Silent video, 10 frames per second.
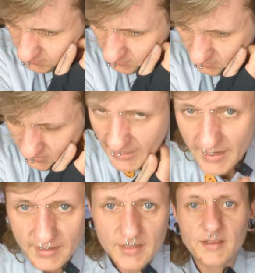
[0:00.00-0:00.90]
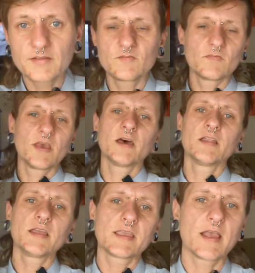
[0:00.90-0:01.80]
Yeah, the
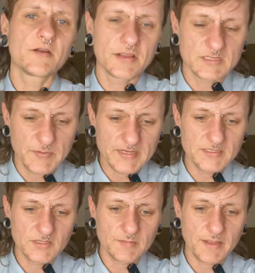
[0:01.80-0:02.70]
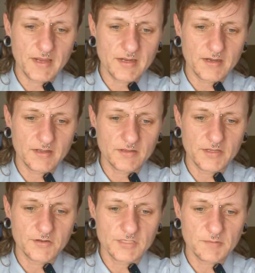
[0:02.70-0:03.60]
LA County has basically made it
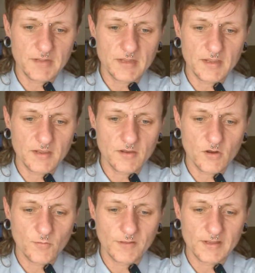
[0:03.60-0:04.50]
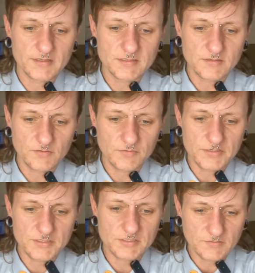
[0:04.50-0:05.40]
illegal to be homeless, which
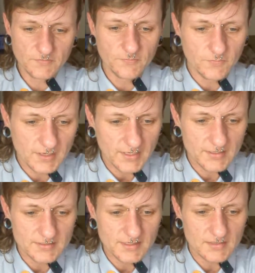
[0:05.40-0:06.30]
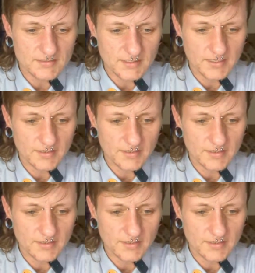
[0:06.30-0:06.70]
is fucking disgusting.